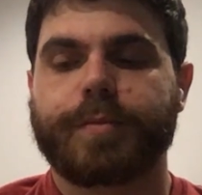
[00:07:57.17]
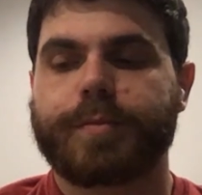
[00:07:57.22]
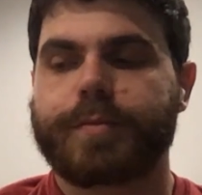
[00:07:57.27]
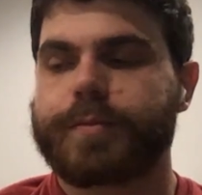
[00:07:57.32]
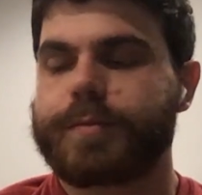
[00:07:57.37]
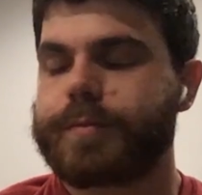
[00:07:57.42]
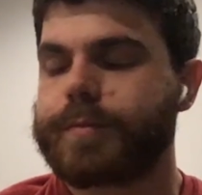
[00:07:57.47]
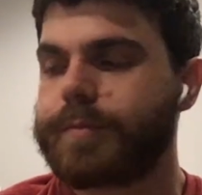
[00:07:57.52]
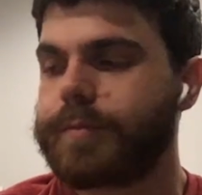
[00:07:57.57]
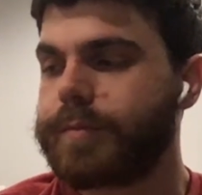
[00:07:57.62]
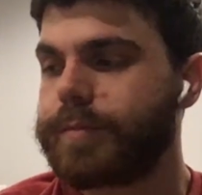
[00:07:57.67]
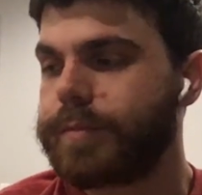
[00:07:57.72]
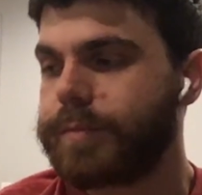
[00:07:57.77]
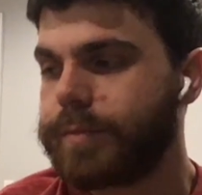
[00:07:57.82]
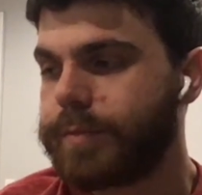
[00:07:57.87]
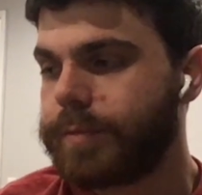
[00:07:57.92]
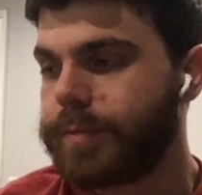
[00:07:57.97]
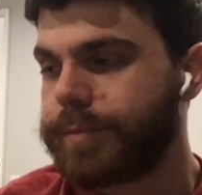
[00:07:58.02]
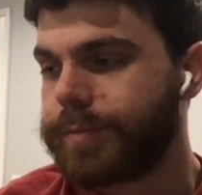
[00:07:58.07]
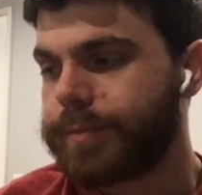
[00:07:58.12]

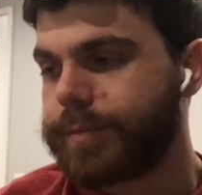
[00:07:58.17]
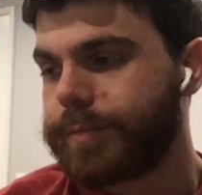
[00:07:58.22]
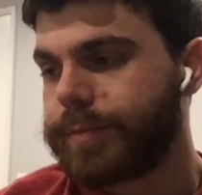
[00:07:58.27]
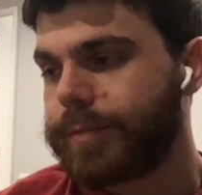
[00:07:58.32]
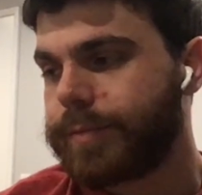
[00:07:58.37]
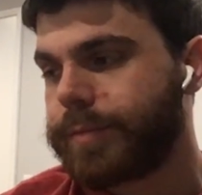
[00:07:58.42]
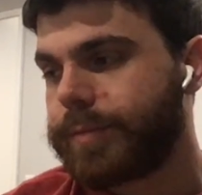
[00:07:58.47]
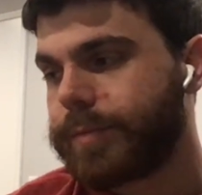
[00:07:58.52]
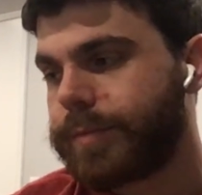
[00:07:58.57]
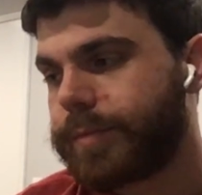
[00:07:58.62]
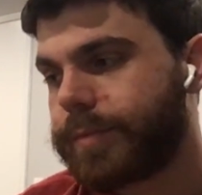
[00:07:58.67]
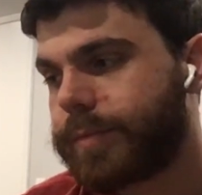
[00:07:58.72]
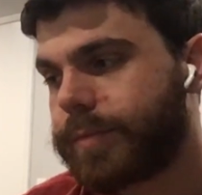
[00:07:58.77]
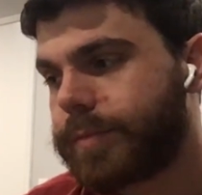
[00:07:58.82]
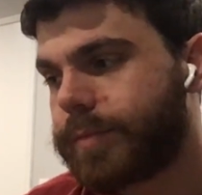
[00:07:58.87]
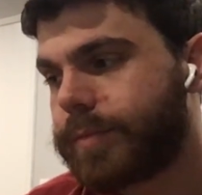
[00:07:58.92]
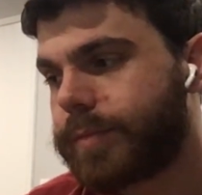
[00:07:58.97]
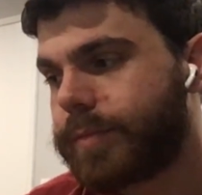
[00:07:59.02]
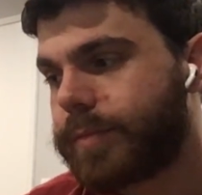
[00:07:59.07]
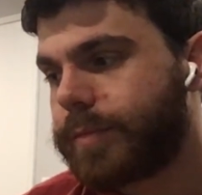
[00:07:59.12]

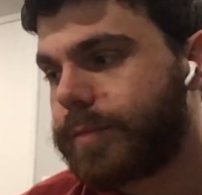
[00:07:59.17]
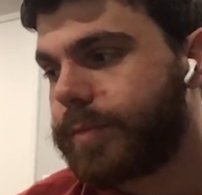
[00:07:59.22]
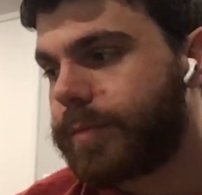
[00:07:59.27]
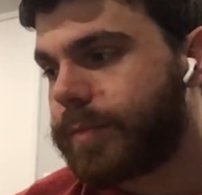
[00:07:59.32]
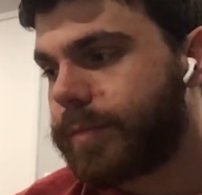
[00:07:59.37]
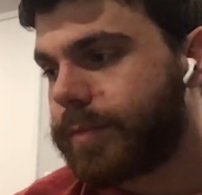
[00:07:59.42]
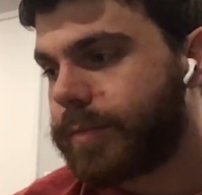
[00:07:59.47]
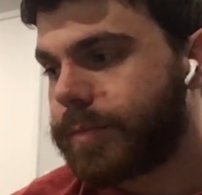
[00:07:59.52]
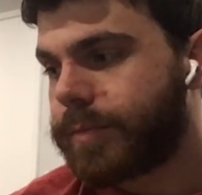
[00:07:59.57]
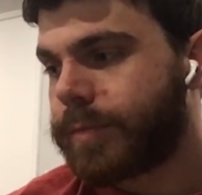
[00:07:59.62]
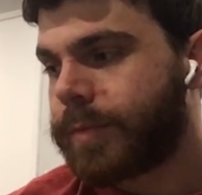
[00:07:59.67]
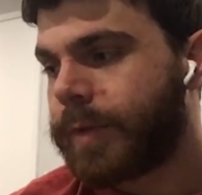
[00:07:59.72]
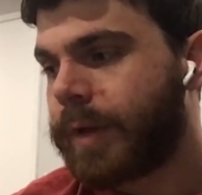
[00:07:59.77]
No words are spoken by the person on screen.